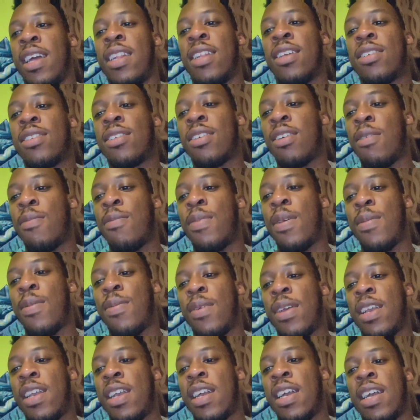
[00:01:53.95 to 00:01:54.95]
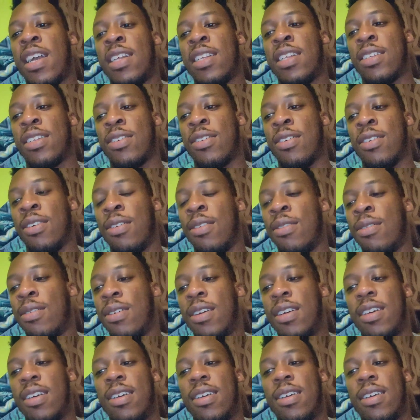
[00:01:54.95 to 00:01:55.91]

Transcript: Like, there's certain people here I just go,